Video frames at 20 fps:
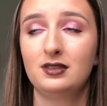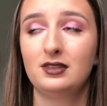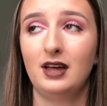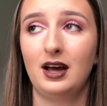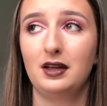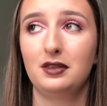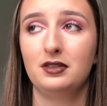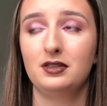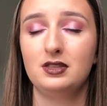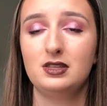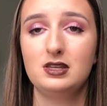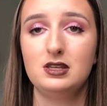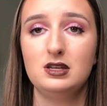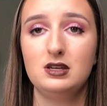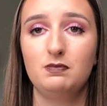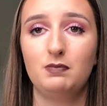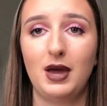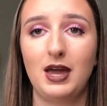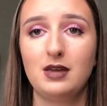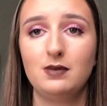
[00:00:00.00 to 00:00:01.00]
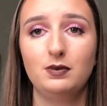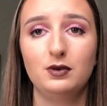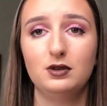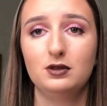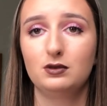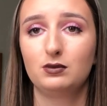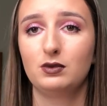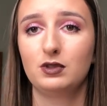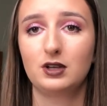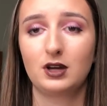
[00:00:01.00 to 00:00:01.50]
than the
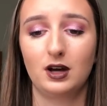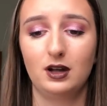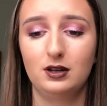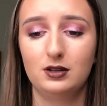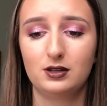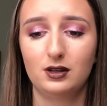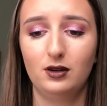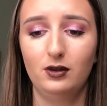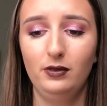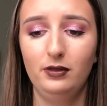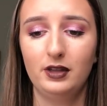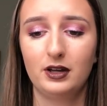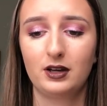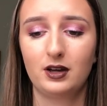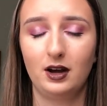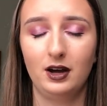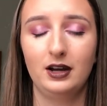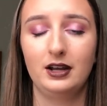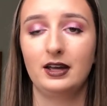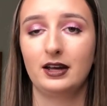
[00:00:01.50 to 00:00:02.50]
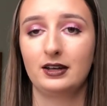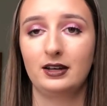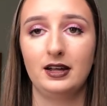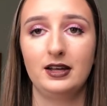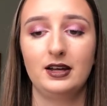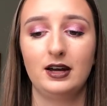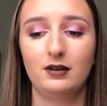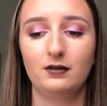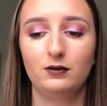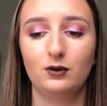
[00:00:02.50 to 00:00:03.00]
papers with colours on that Kylie had
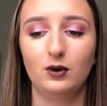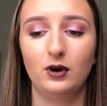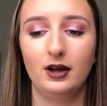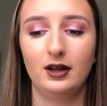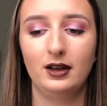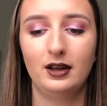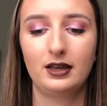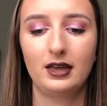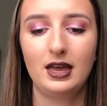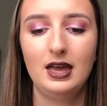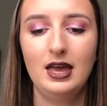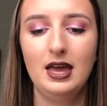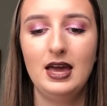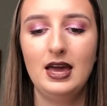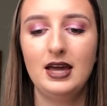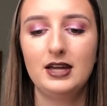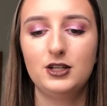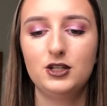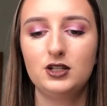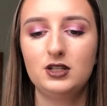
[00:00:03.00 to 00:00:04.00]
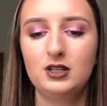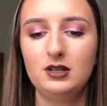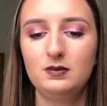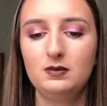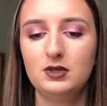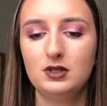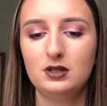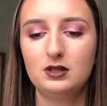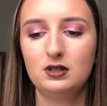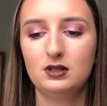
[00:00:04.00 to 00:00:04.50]
laid out for her. Like, it just
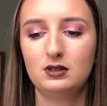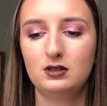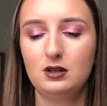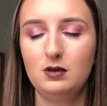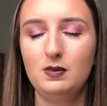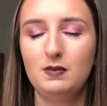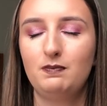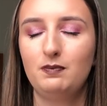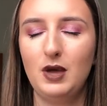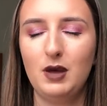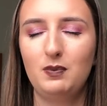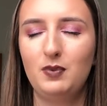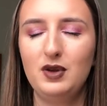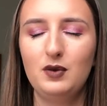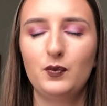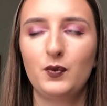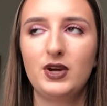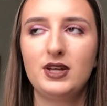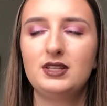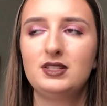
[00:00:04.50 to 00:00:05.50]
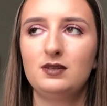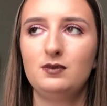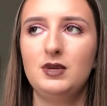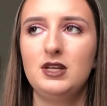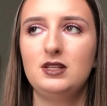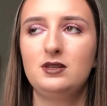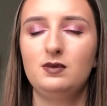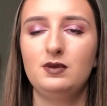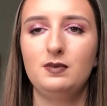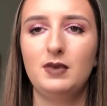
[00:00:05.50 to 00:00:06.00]
seems To, a bit weird to
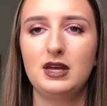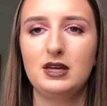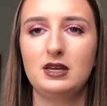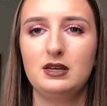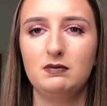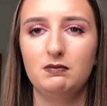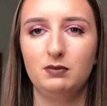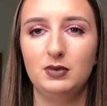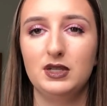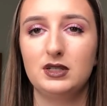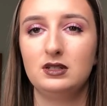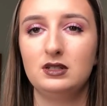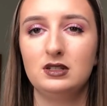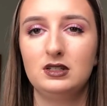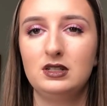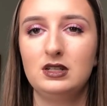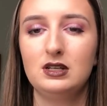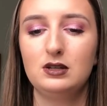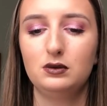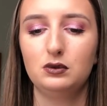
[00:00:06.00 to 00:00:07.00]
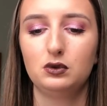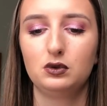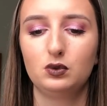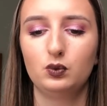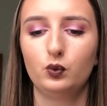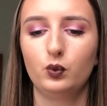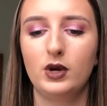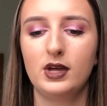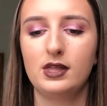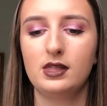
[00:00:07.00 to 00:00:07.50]
me to be making business deals
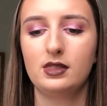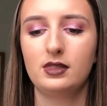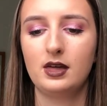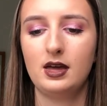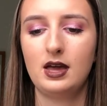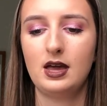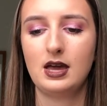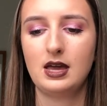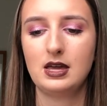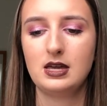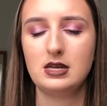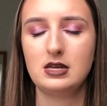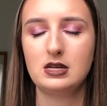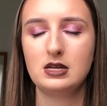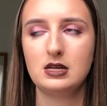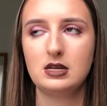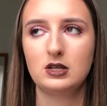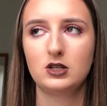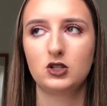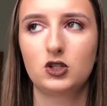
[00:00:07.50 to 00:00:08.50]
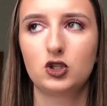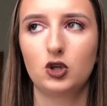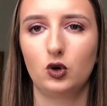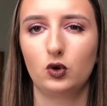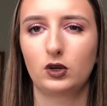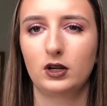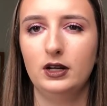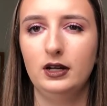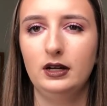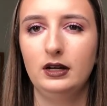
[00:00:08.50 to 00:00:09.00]
with a
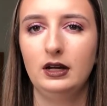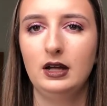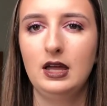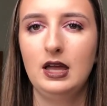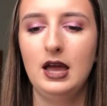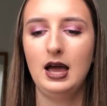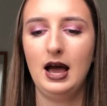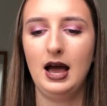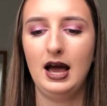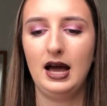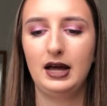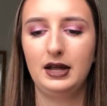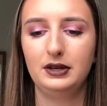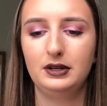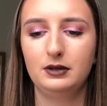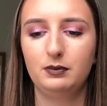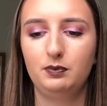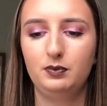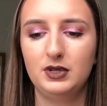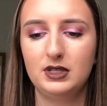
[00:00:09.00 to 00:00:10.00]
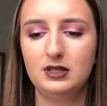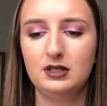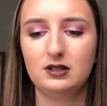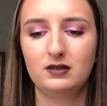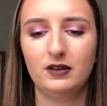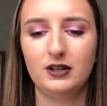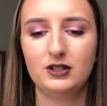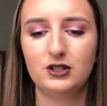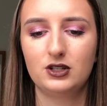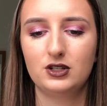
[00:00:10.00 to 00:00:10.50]
toddler and business
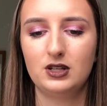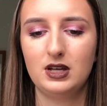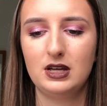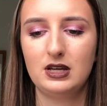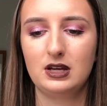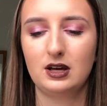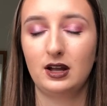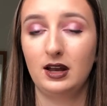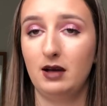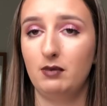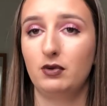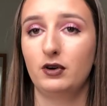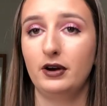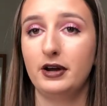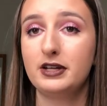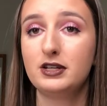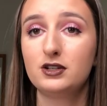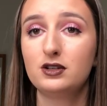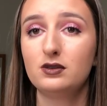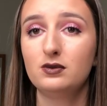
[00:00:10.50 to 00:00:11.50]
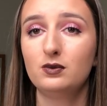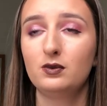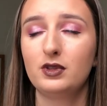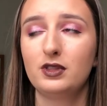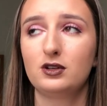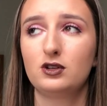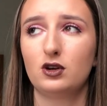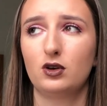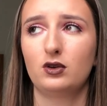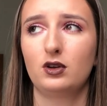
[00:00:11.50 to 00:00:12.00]
ventures in collaboration with
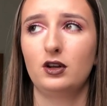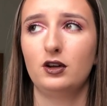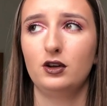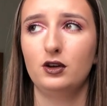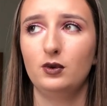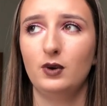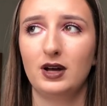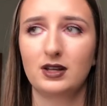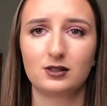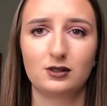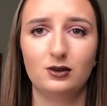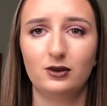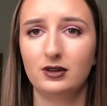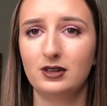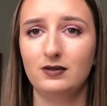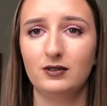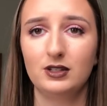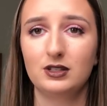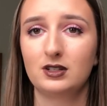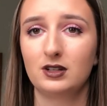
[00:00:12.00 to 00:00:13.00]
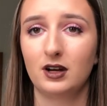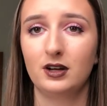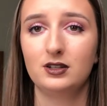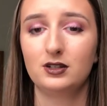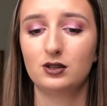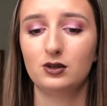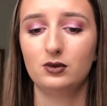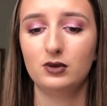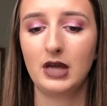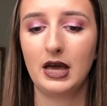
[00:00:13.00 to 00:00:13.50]
a toddler who has not even started
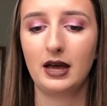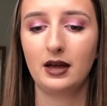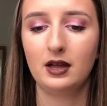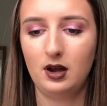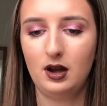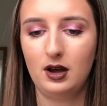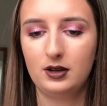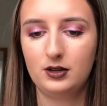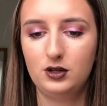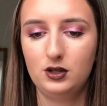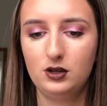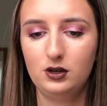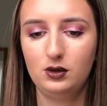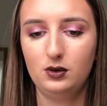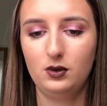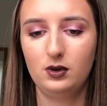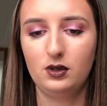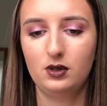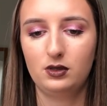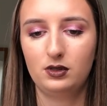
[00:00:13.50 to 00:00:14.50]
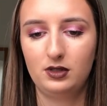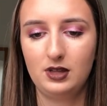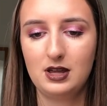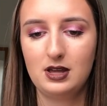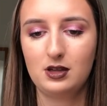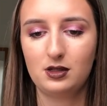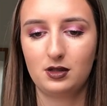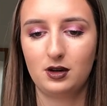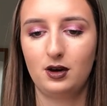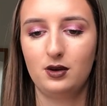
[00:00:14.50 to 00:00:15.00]
school yet. I do
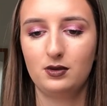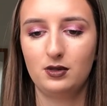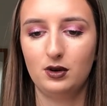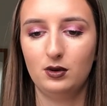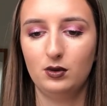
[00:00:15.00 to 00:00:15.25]
think though that